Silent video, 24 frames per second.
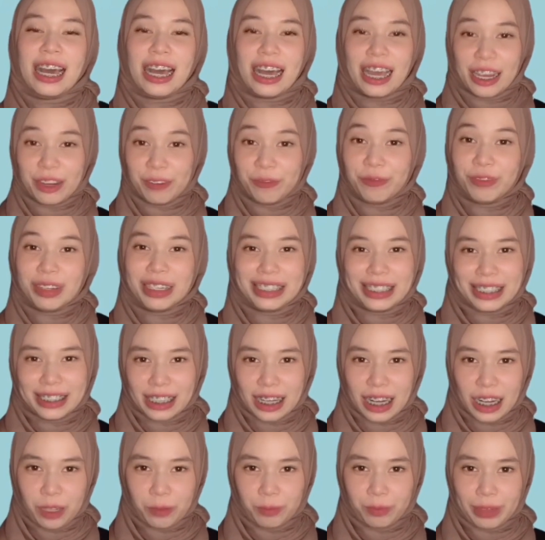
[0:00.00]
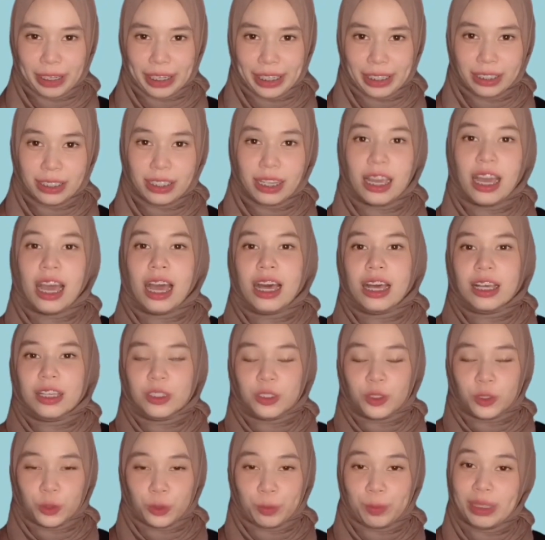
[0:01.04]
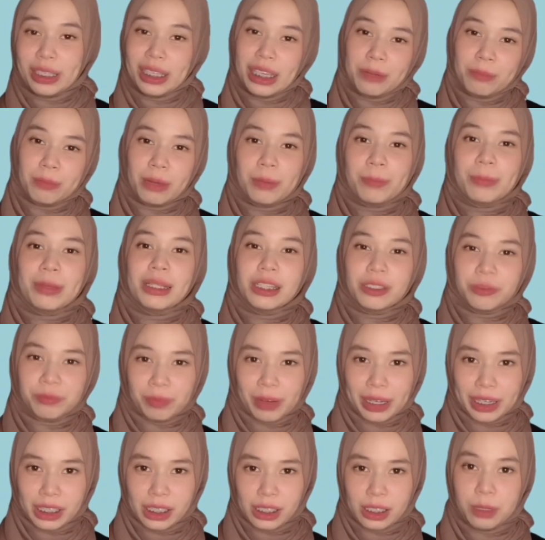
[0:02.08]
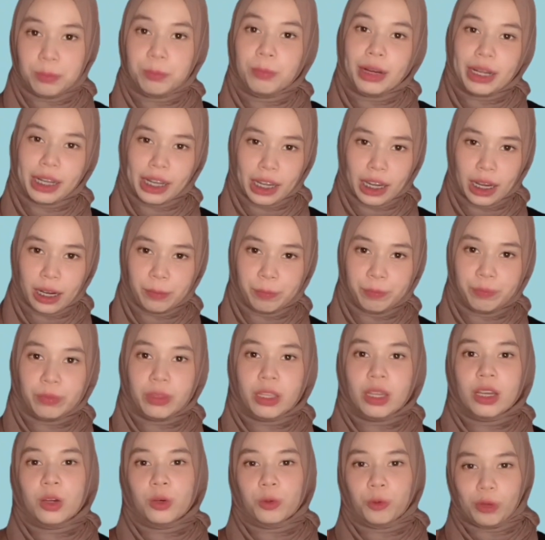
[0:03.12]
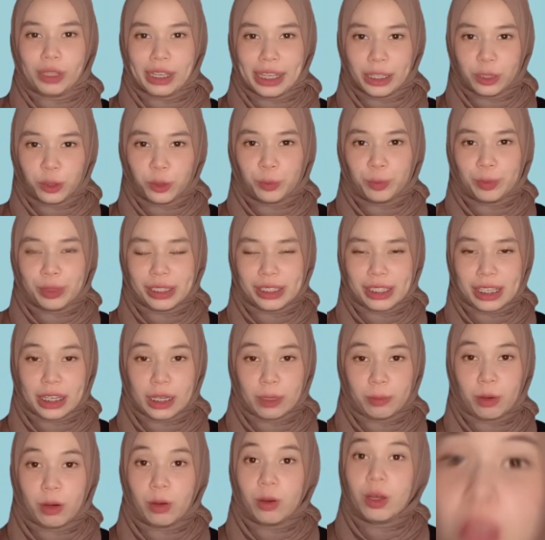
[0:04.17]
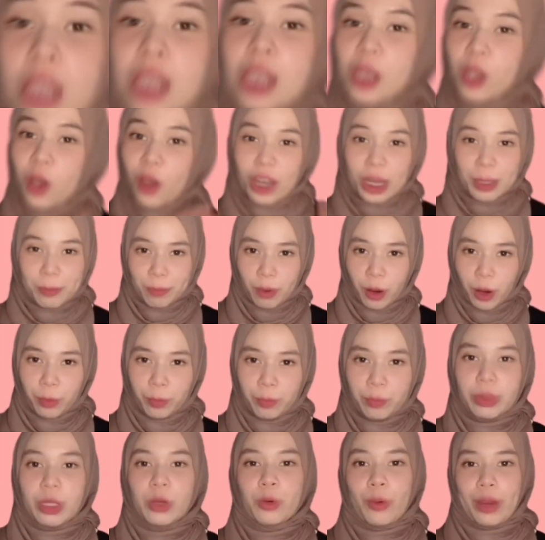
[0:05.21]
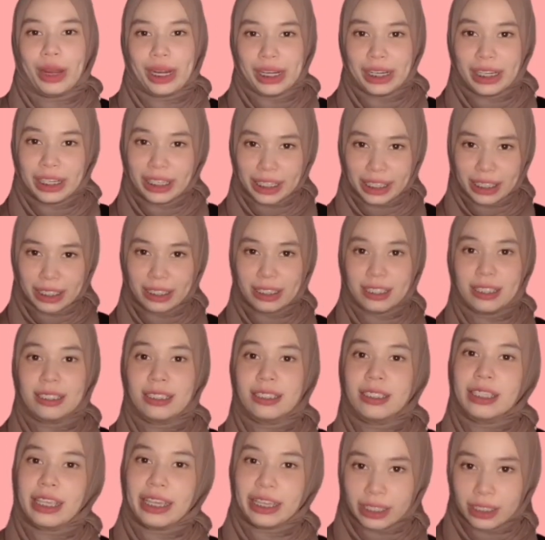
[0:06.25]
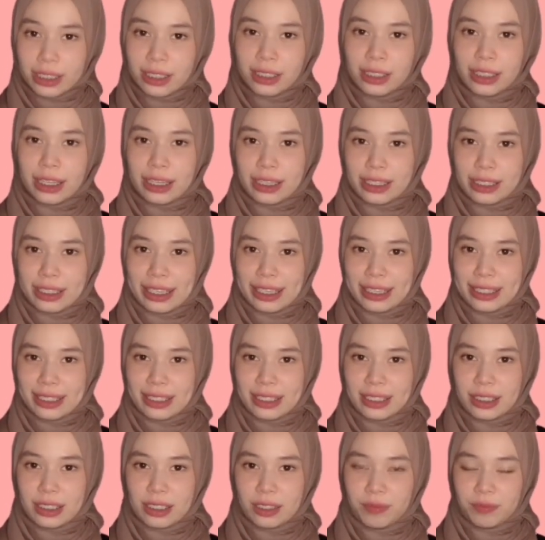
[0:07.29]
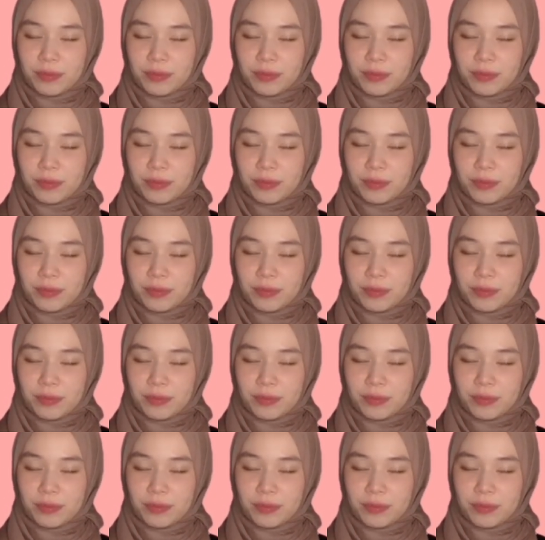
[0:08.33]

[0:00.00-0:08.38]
I'm Fakira Aiman. So me and my beloved partner Mariam would like to present about lollipop. It is the second study case.